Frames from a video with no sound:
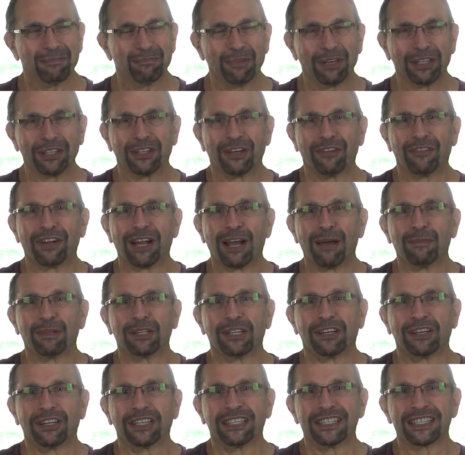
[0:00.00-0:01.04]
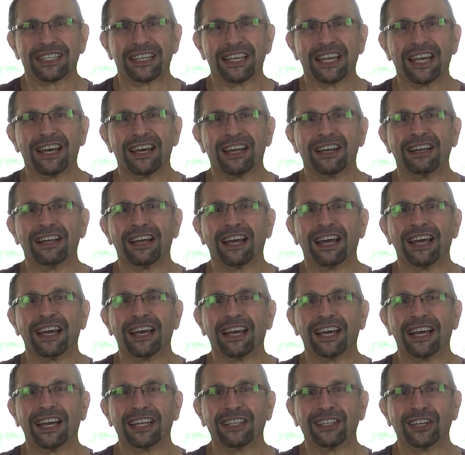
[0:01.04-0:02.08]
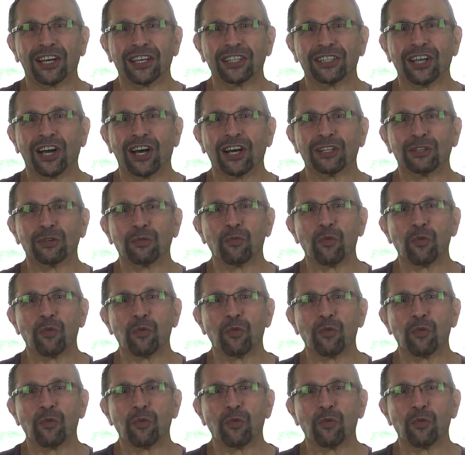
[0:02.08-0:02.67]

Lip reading: Month of Ramadan is here, and I thought,